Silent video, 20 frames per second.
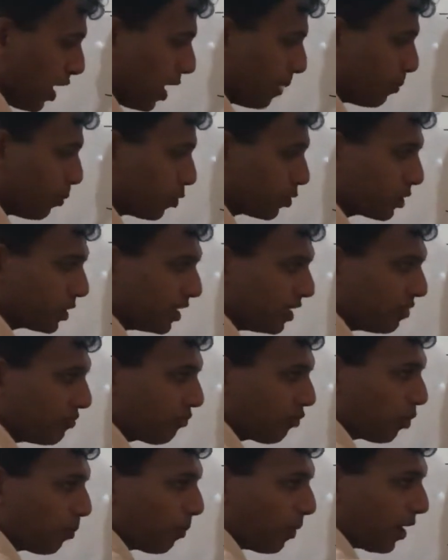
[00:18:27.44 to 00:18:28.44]
put t
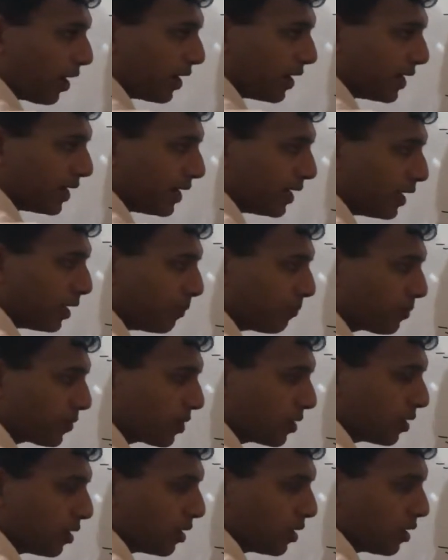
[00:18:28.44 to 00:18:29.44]
for pi.
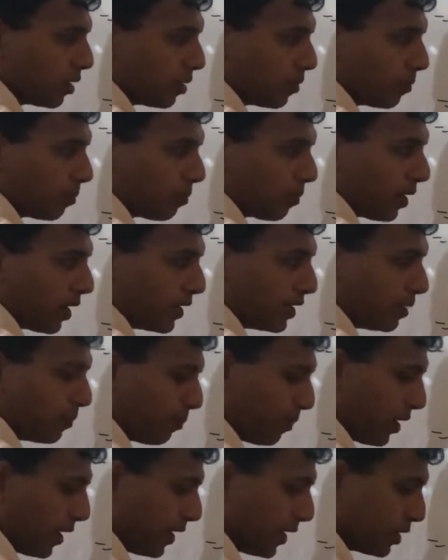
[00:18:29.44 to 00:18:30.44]

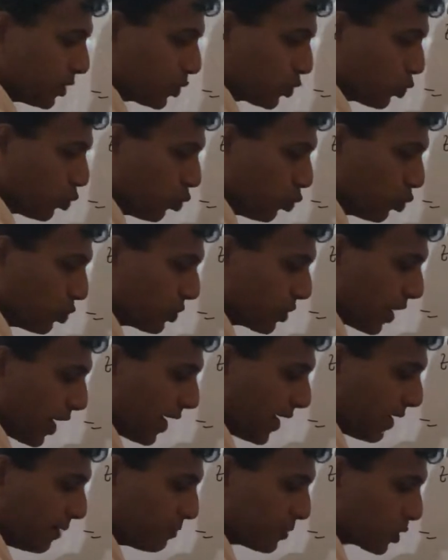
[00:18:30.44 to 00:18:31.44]
Pi 2
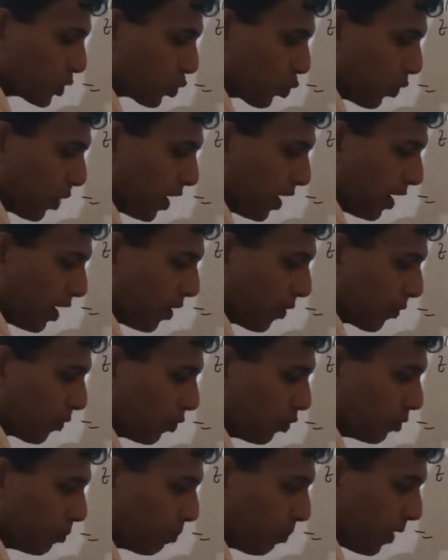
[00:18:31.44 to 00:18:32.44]
times square
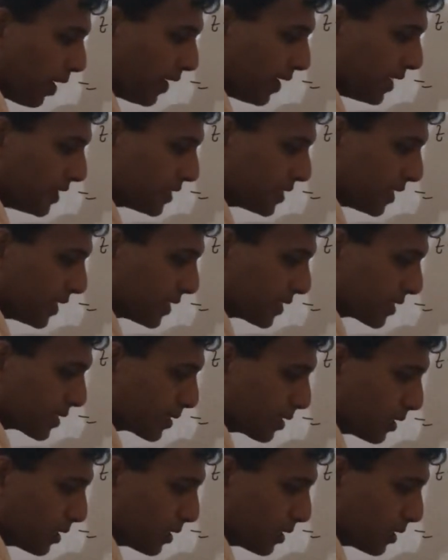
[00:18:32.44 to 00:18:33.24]
root pi is it?